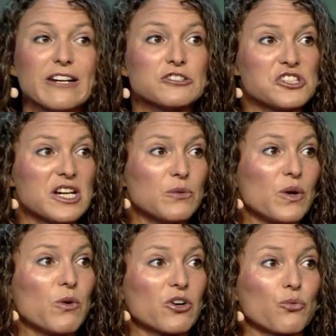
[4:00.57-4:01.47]
energy,
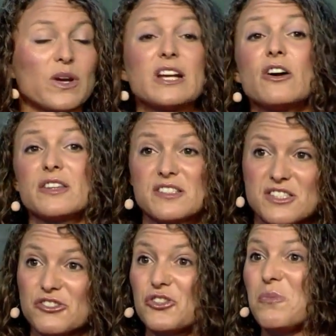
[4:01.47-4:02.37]
we want to read all the
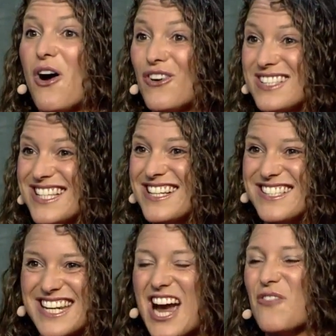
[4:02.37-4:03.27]
social
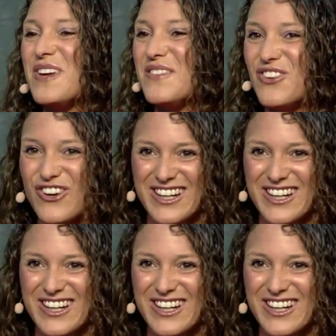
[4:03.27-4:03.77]
policies and how people